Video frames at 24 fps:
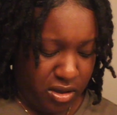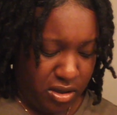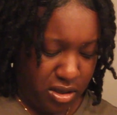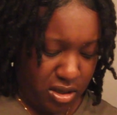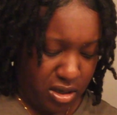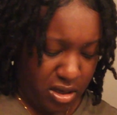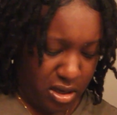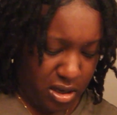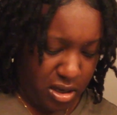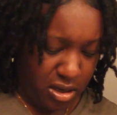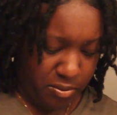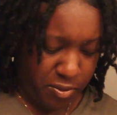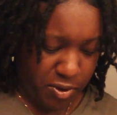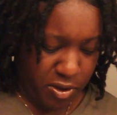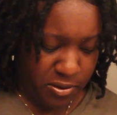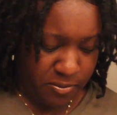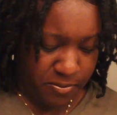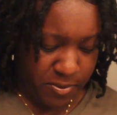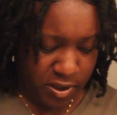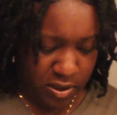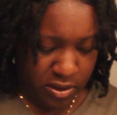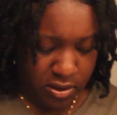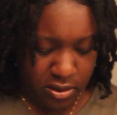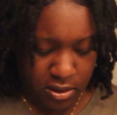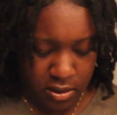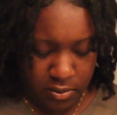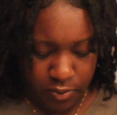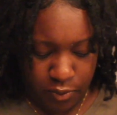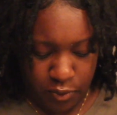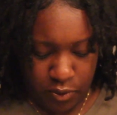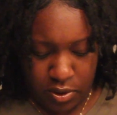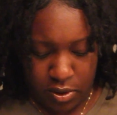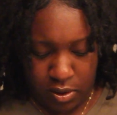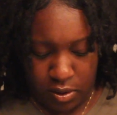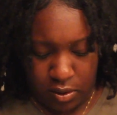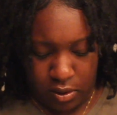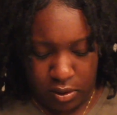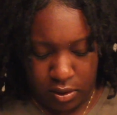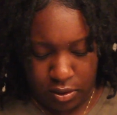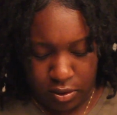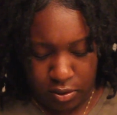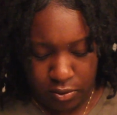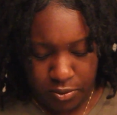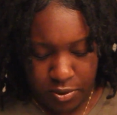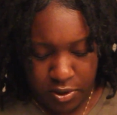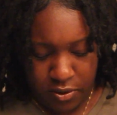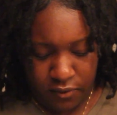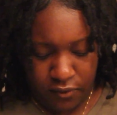and I'm going to mix it up with a
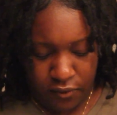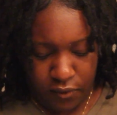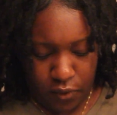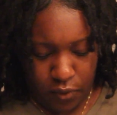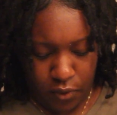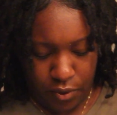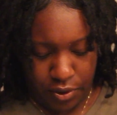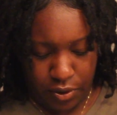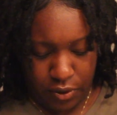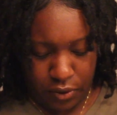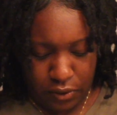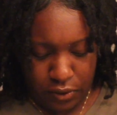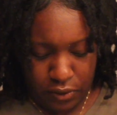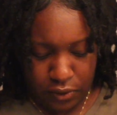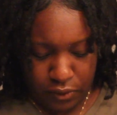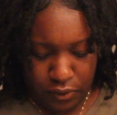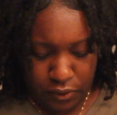little bit of oil.